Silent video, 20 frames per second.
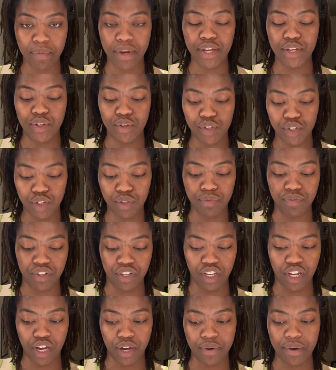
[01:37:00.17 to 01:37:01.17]
my YouTube
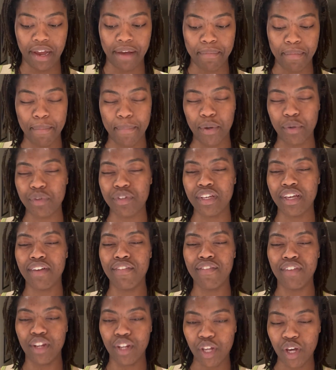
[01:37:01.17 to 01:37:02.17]
video. I've been posting a
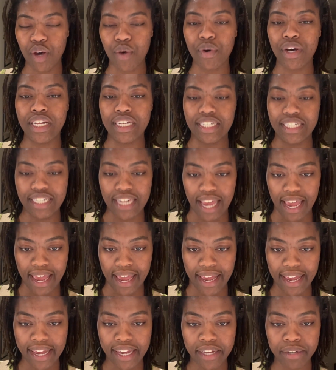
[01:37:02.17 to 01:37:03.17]
video a
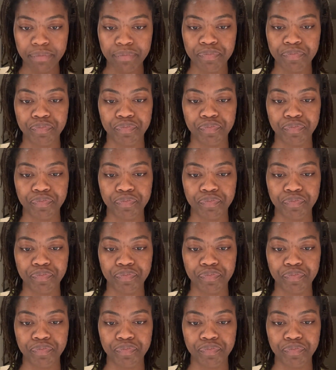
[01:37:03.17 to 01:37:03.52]
day.